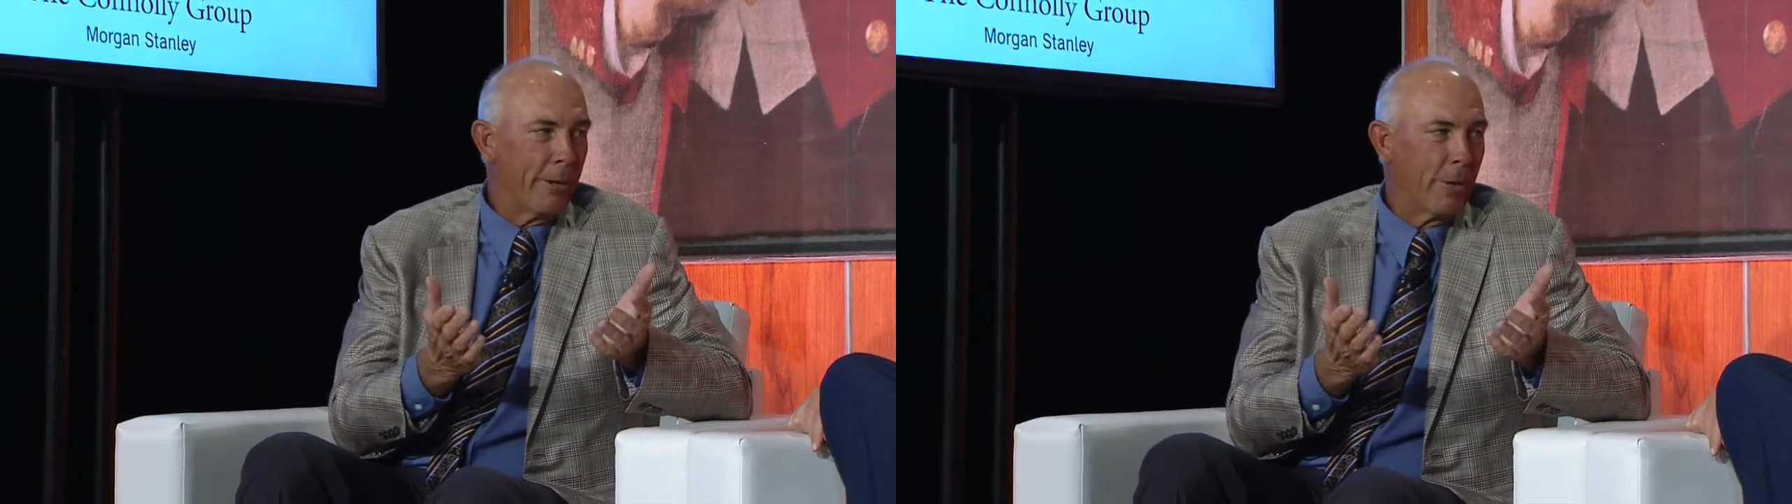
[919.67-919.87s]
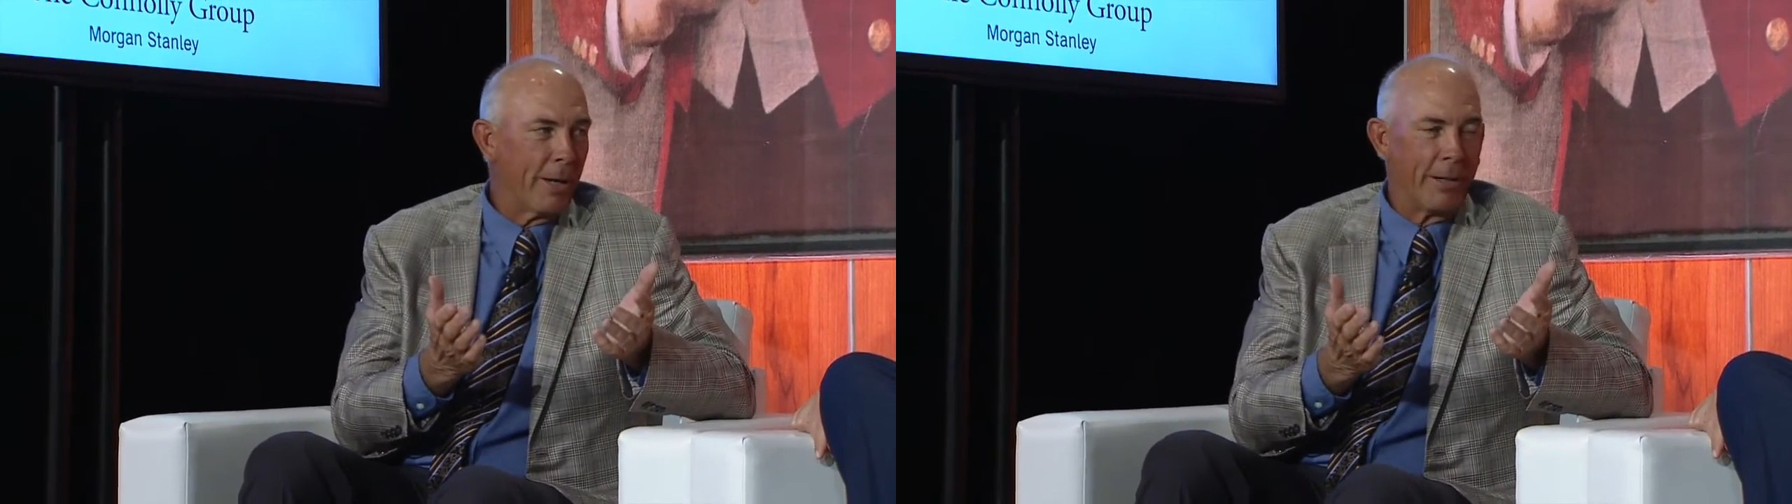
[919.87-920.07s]

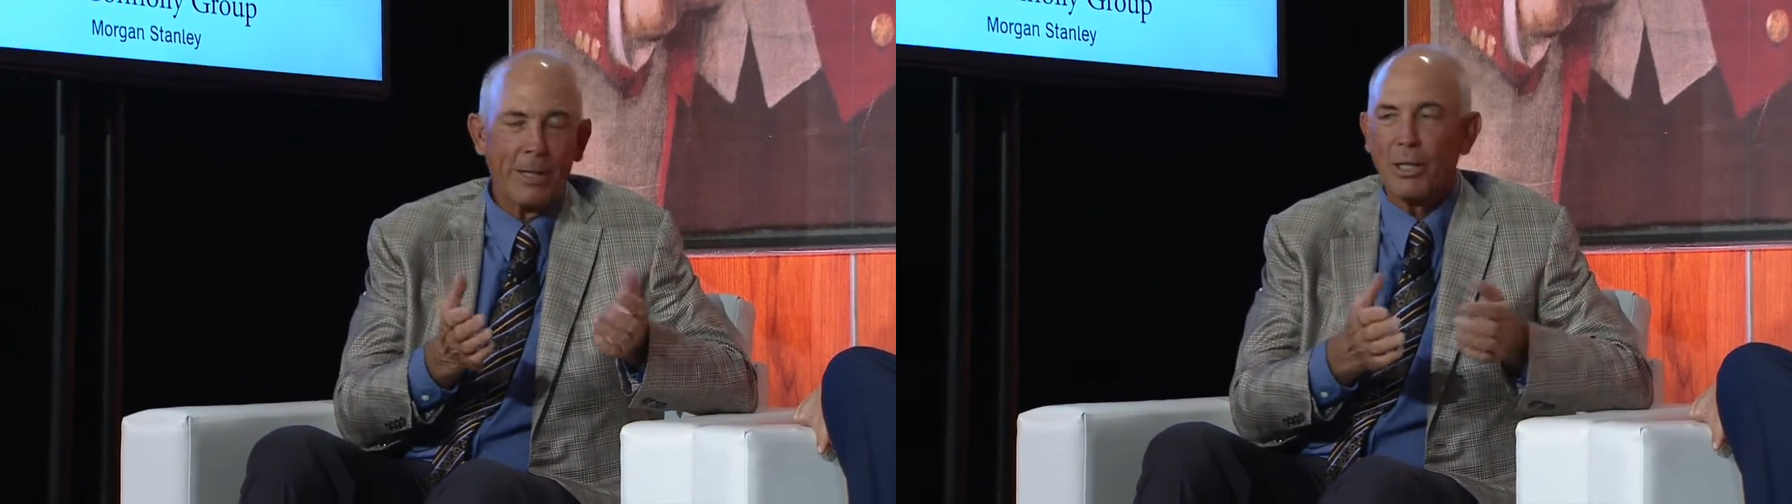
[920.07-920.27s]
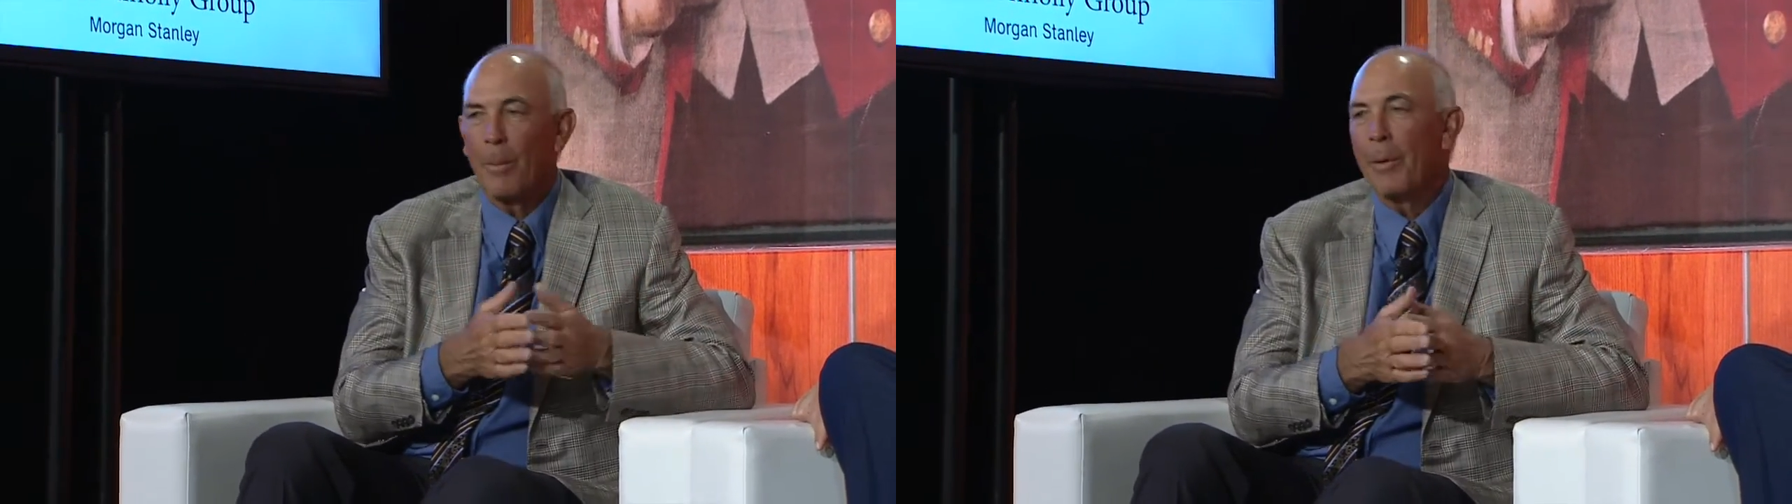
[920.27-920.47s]
Well, I did
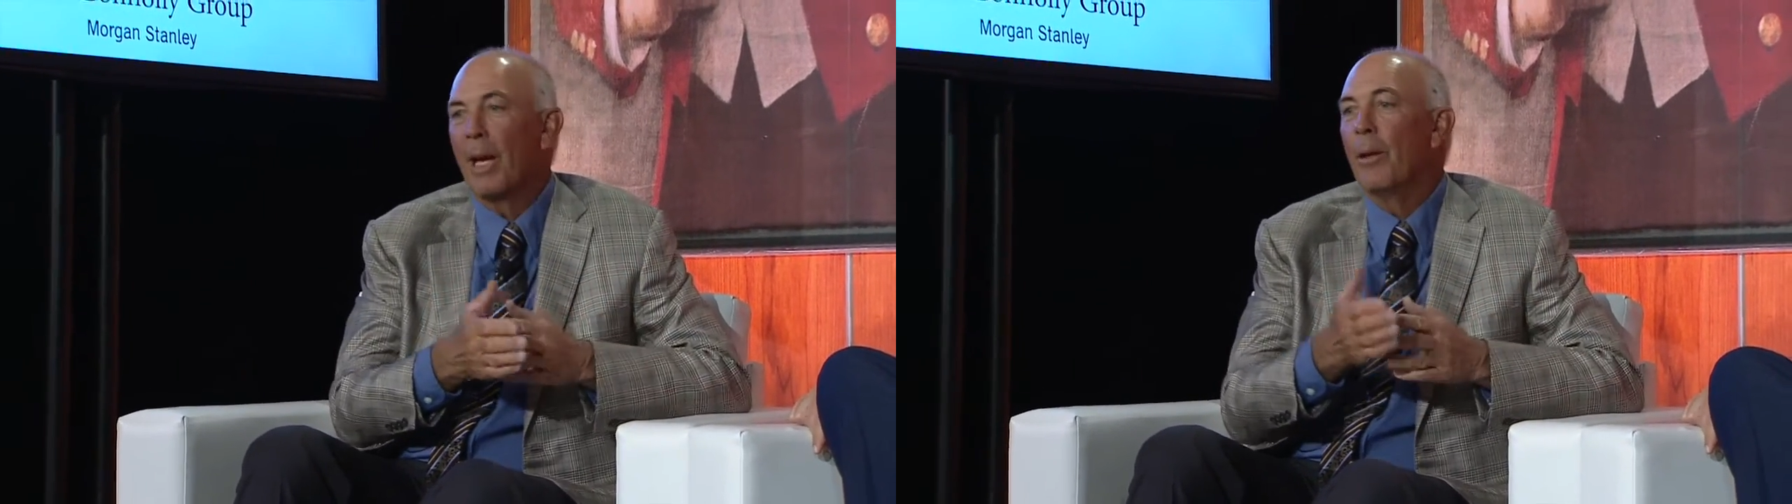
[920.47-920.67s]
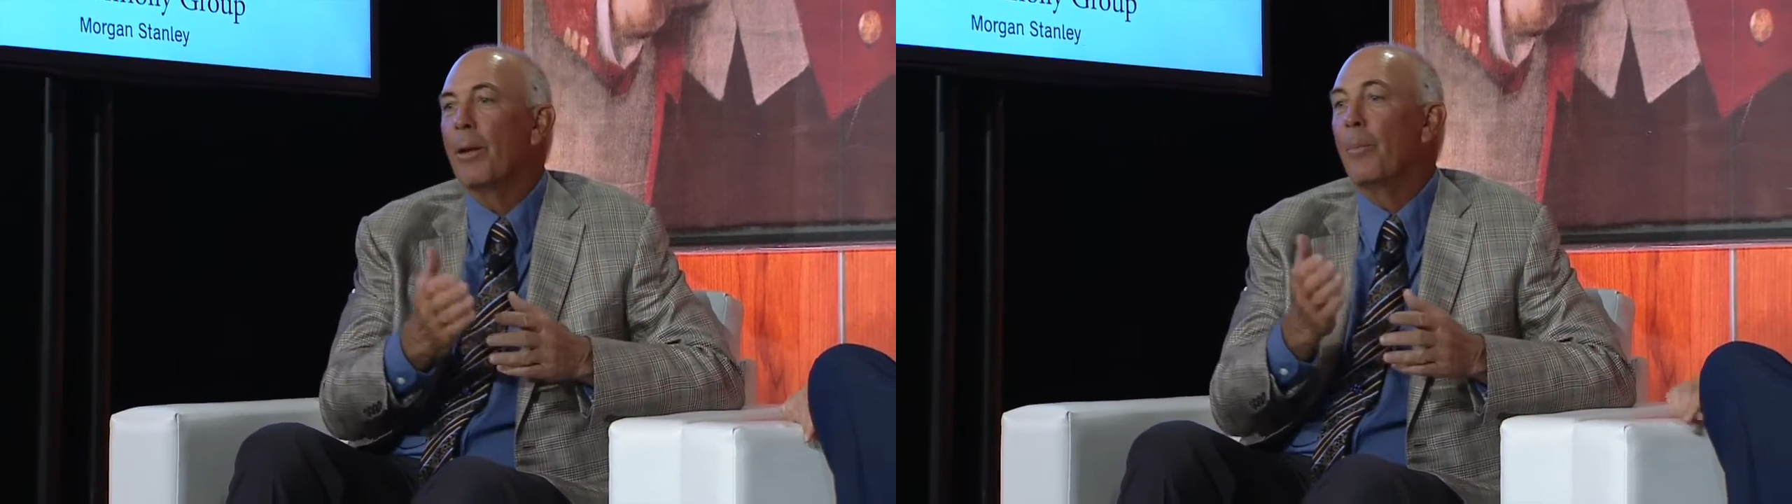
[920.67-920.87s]
something
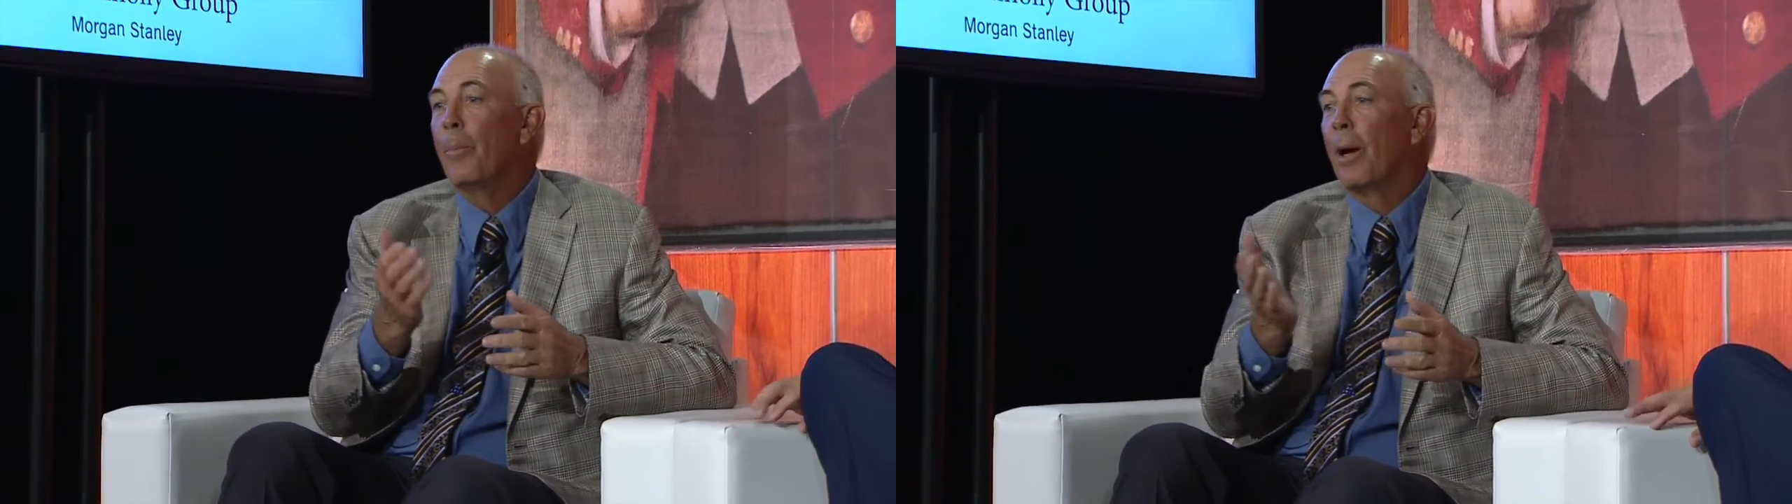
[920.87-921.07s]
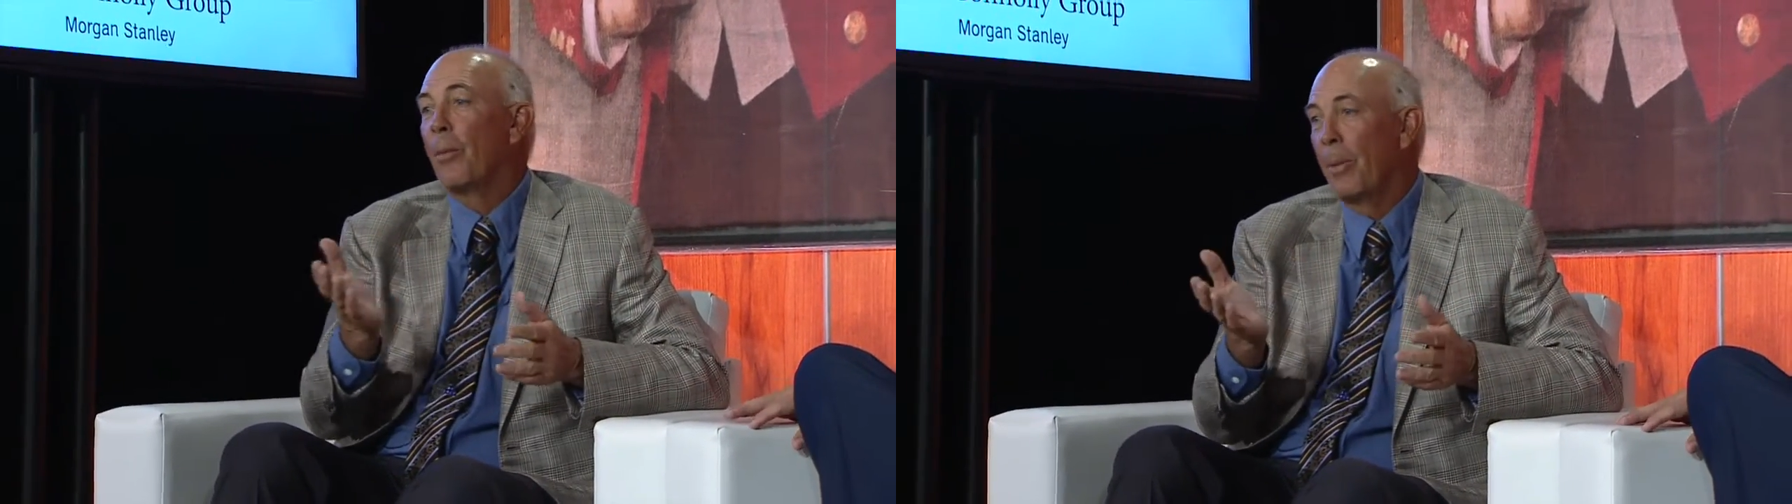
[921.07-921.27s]
at
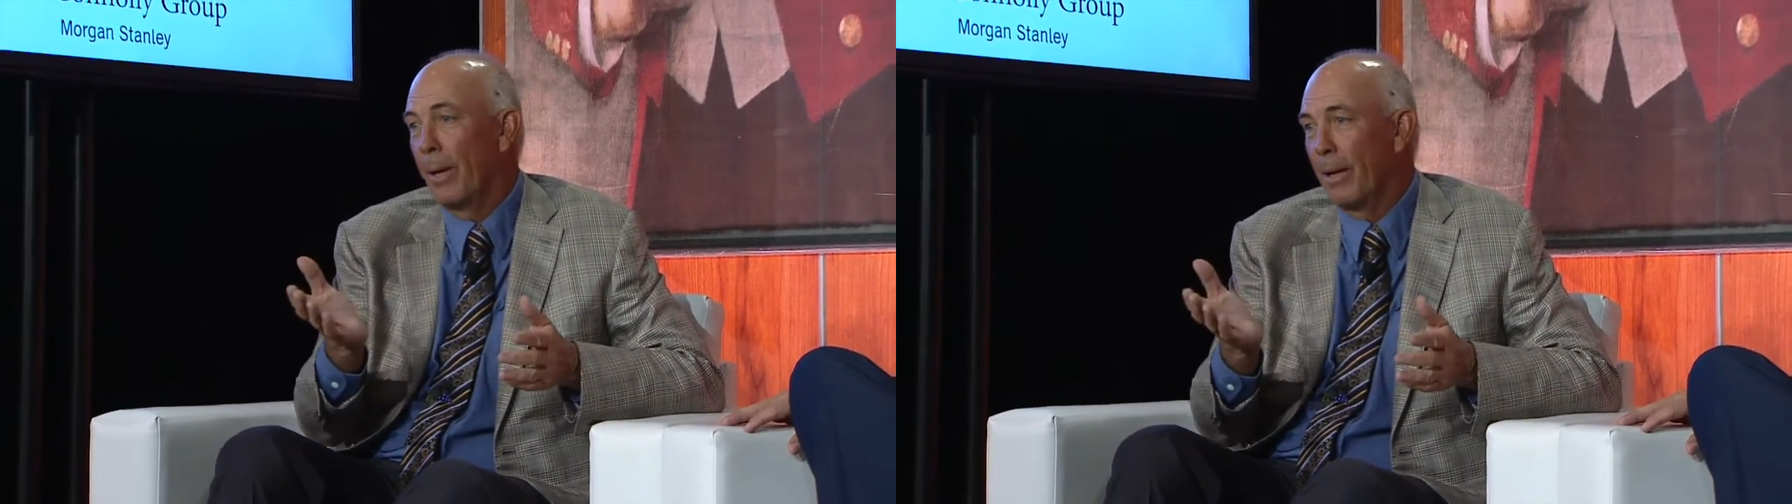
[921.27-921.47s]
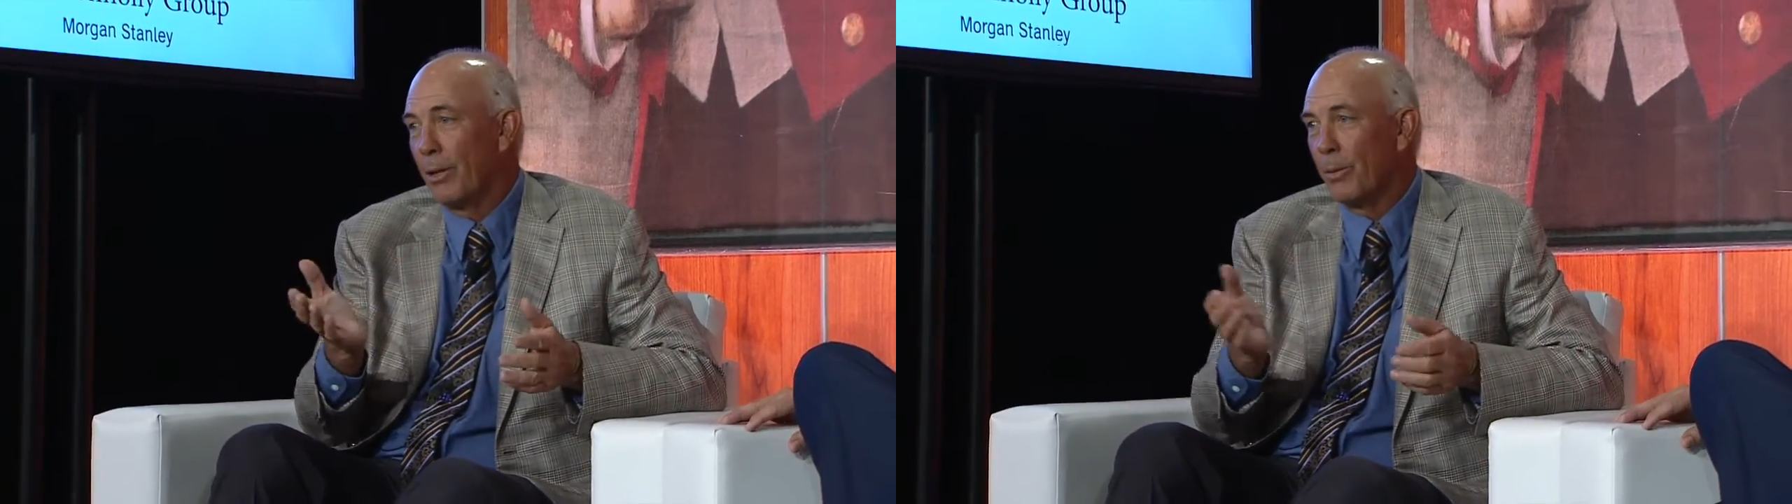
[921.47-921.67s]
Bethpage,